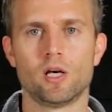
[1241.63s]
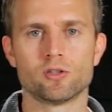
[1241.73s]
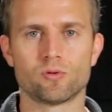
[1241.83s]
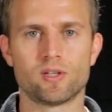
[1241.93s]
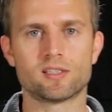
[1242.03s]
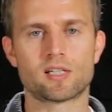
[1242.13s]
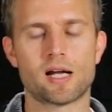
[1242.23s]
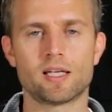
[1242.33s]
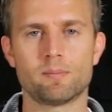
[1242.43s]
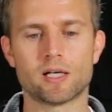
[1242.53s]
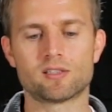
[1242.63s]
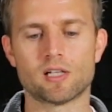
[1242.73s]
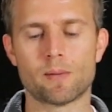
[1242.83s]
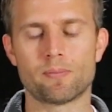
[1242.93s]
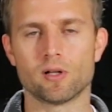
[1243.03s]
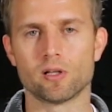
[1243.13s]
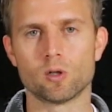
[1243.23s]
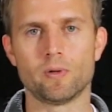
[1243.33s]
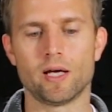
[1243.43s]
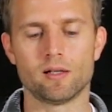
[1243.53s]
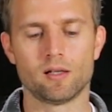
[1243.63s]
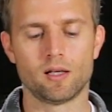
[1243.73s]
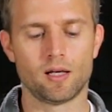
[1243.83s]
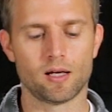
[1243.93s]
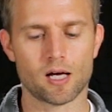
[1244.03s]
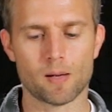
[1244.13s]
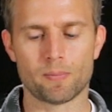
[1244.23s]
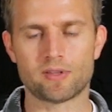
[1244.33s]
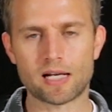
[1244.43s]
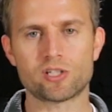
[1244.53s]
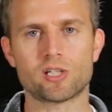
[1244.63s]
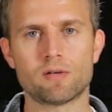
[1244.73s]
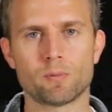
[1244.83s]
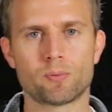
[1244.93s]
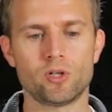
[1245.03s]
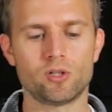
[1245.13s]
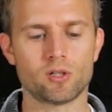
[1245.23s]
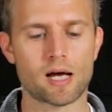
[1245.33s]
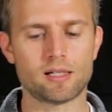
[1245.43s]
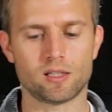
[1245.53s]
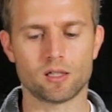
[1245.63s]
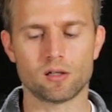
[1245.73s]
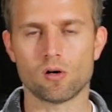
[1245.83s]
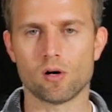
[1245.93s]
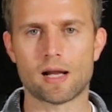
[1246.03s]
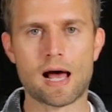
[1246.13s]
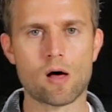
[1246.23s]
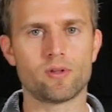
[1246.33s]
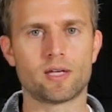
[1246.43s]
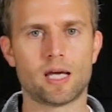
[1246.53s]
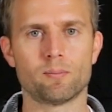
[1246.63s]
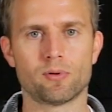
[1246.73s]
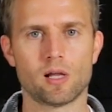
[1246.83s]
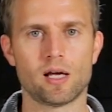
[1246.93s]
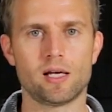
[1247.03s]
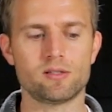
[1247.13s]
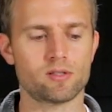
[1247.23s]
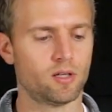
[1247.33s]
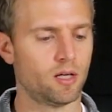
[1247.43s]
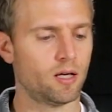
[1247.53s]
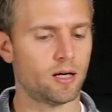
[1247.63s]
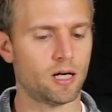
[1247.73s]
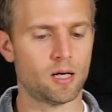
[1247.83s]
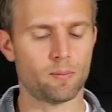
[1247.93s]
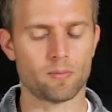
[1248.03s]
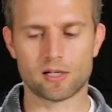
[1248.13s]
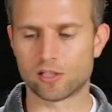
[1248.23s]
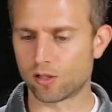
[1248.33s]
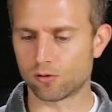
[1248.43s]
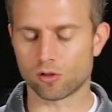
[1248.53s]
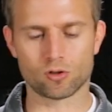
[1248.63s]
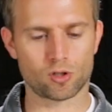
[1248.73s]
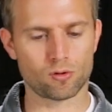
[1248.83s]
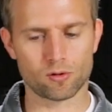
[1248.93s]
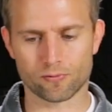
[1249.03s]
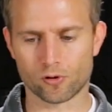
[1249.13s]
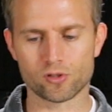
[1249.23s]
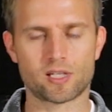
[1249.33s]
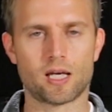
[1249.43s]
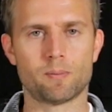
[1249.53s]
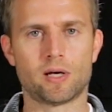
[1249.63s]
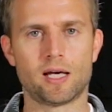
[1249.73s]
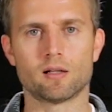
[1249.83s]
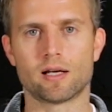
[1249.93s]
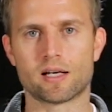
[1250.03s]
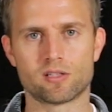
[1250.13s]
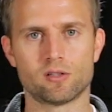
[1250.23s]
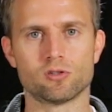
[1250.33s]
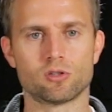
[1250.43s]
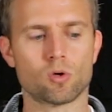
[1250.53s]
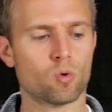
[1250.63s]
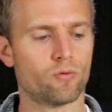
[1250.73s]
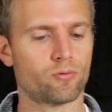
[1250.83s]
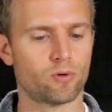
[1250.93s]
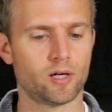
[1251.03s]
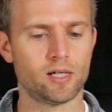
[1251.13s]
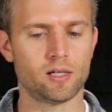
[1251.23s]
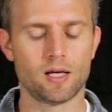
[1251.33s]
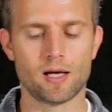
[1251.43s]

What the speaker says: So things kind of get mixed up a little bit, but that should give you a pretty good idea on how the game plays. I took you through the first campaign, and like I said, there's a total of 3.